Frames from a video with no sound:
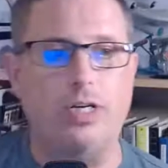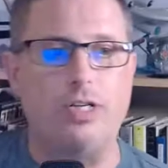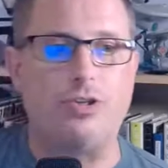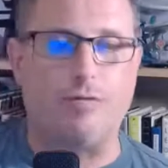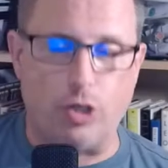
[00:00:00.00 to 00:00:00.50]
is
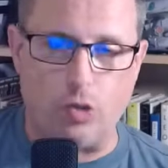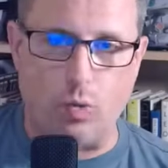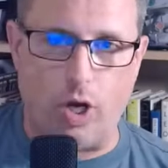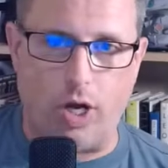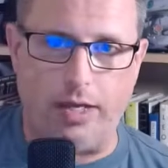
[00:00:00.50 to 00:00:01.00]
the first
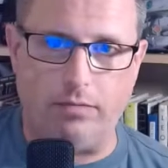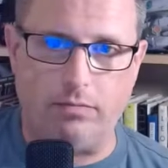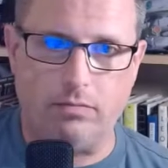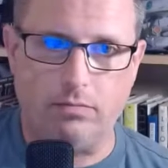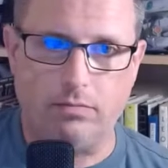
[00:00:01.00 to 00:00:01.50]
one
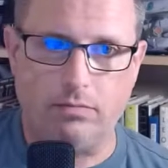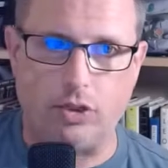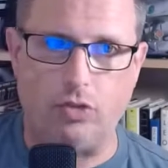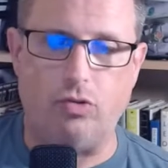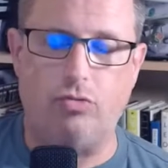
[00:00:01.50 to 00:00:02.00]

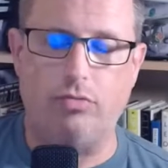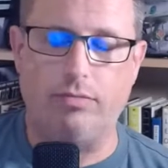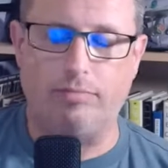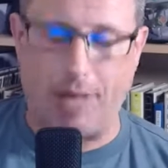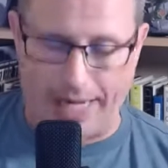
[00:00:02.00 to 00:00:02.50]

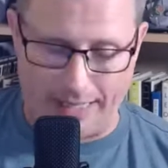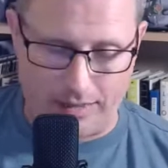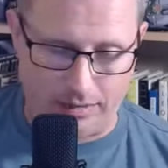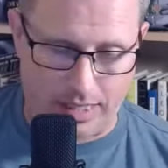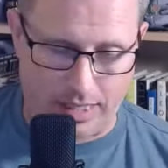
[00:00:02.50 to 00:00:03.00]
to bite
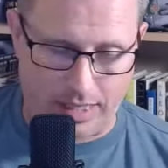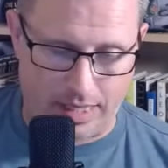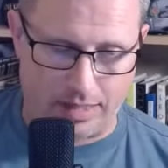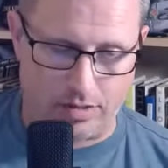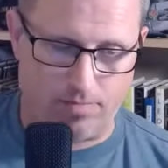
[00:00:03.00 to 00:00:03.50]
it. He
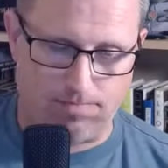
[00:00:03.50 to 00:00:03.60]
gets